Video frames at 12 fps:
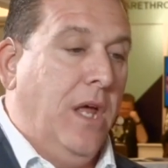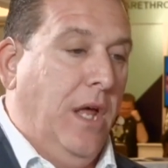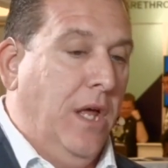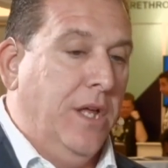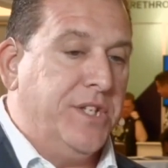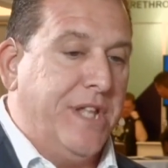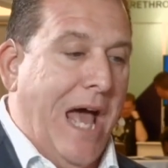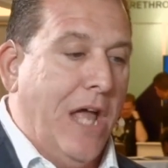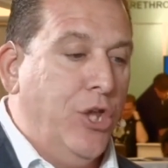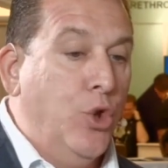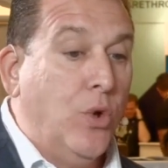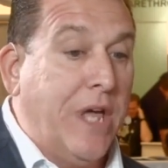is
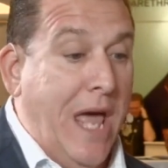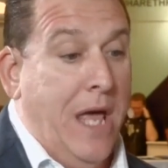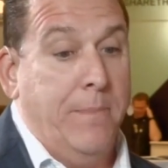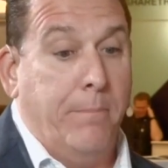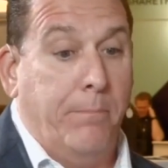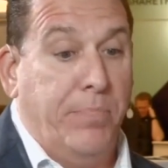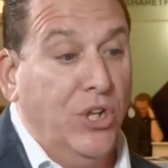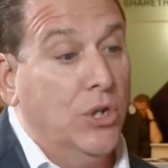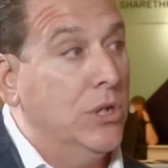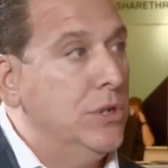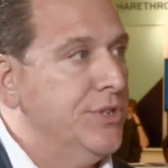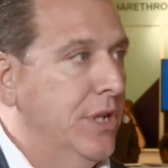that you can
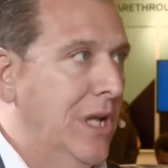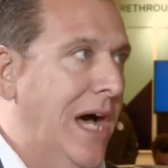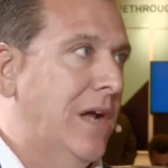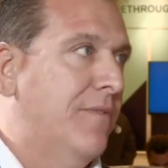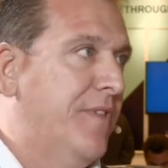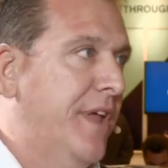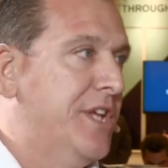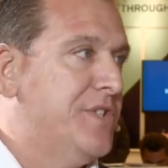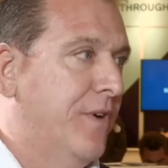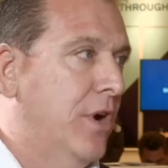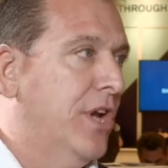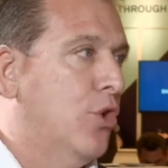build a lot of things
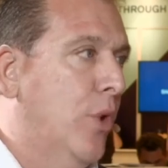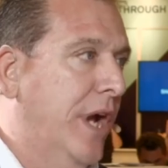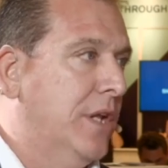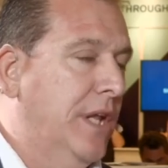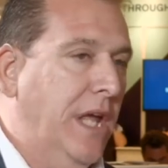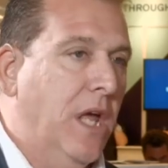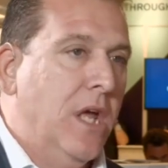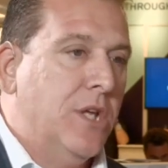very quickly.